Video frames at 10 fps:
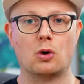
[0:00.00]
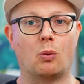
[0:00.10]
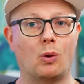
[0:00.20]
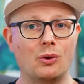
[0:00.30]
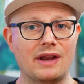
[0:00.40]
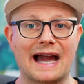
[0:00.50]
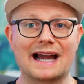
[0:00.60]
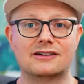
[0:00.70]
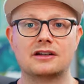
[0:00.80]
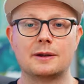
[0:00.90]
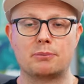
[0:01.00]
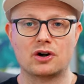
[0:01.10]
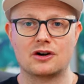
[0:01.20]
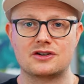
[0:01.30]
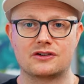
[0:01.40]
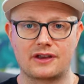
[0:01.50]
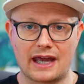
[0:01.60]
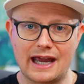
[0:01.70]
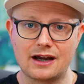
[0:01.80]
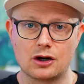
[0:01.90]
won't actually purchase the
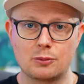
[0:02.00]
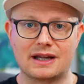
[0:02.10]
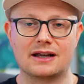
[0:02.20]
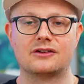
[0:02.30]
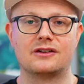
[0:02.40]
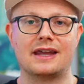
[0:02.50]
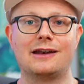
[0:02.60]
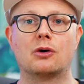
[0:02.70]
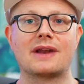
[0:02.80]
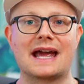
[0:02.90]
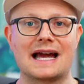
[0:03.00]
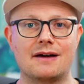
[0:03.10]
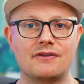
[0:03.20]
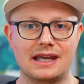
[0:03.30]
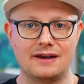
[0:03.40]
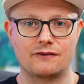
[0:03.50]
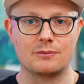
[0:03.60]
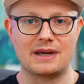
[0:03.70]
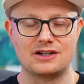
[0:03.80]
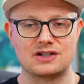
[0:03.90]
hair because they don't have the
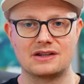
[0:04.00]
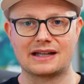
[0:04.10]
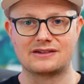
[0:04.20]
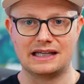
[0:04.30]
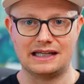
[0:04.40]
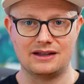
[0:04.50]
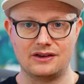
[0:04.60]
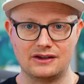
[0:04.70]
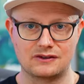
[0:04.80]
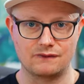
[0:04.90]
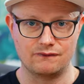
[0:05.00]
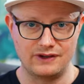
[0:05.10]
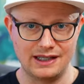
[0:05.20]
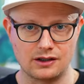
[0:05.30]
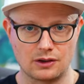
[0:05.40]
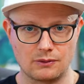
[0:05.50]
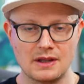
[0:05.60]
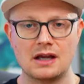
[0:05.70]
information that's in this video.